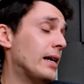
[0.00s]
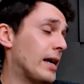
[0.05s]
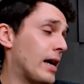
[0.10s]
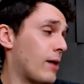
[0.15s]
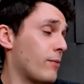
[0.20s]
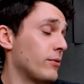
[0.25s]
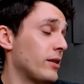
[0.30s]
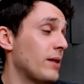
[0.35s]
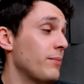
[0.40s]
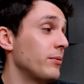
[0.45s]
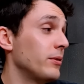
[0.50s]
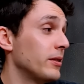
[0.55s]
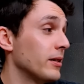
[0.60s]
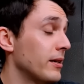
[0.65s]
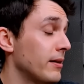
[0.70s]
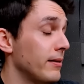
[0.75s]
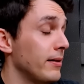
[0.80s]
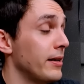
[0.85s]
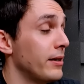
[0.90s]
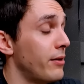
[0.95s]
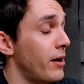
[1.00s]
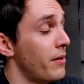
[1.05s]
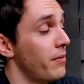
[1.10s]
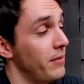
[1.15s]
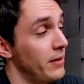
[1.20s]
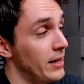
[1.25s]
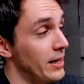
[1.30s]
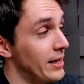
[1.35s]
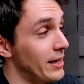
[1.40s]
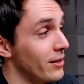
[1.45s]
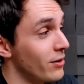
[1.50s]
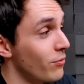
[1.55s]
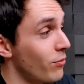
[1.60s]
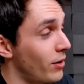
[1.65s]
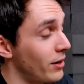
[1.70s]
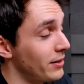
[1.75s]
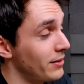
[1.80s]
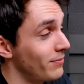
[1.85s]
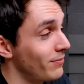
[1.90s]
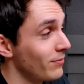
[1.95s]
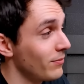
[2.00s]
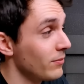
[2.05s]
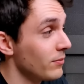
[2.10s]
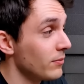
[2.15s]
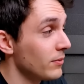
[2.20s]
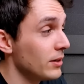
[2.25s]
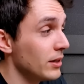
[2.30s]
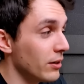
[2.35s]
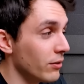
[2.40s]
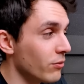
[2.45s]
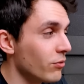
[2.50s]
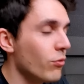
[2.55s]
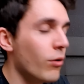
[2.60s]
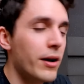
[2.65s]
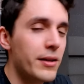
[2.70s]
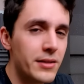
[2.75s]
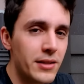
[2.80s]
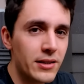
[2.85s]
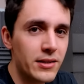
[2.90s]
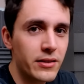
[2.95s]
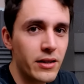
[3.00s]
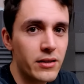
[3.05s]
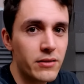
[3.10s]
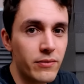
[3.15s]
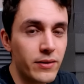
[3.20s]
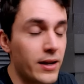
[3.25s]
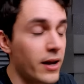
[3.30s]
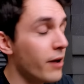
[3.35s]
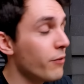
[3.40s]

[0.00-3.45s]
I was able to clear out the ear quite successfully.